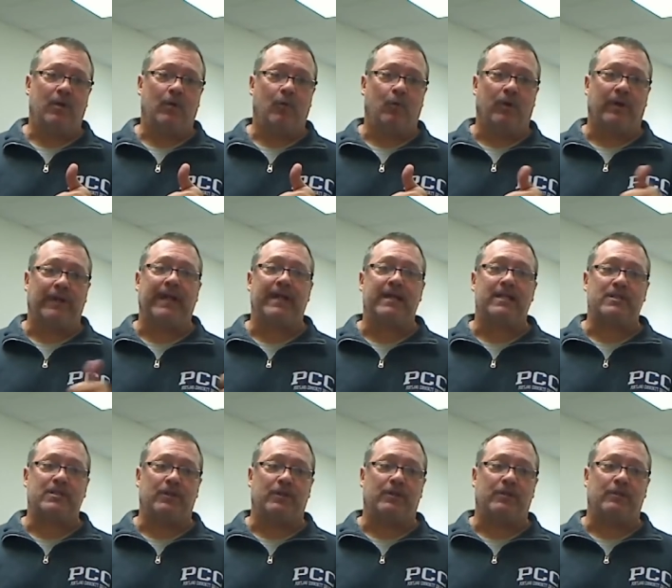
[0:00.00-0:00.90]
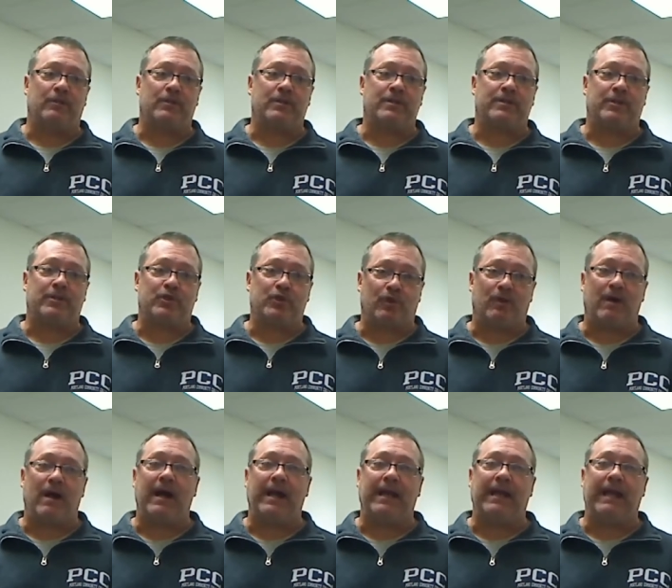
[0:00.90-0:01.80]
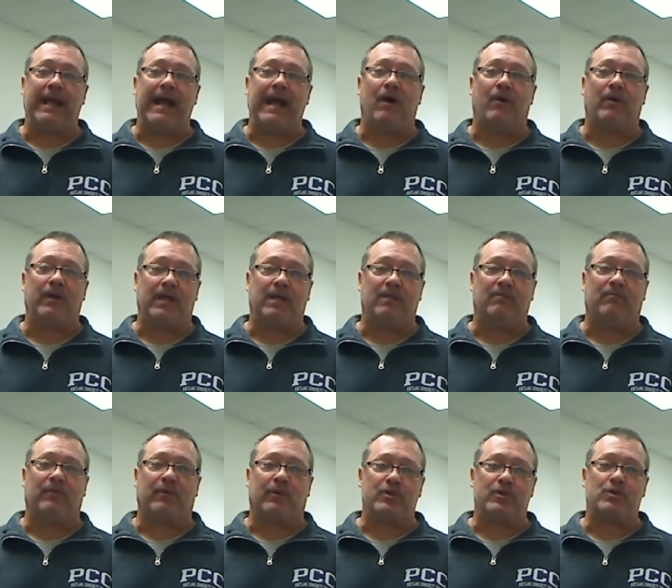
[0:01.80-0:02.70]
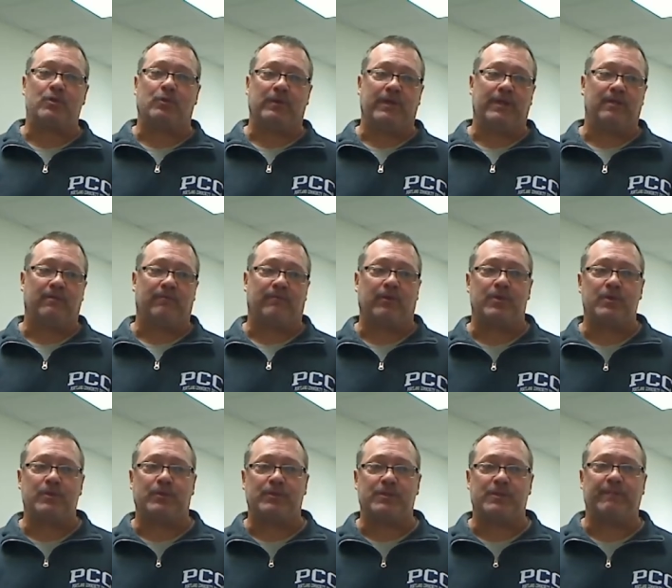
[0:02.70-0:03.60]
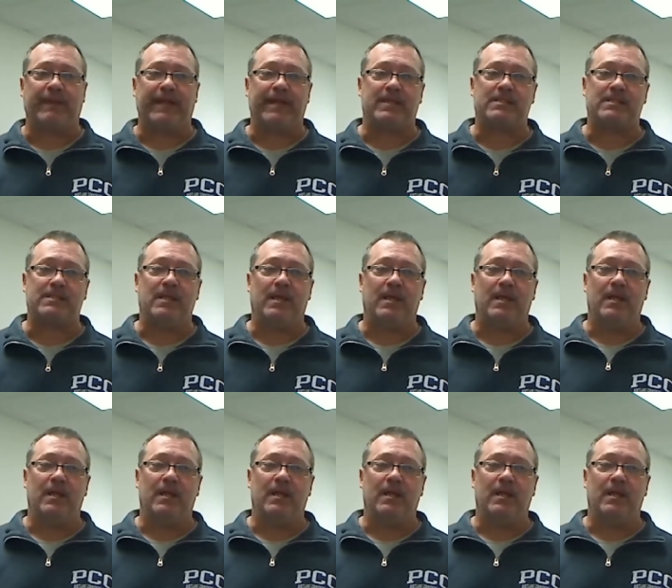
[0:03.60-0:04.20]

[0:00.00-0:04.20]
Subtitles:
will get to try it out in the virtual space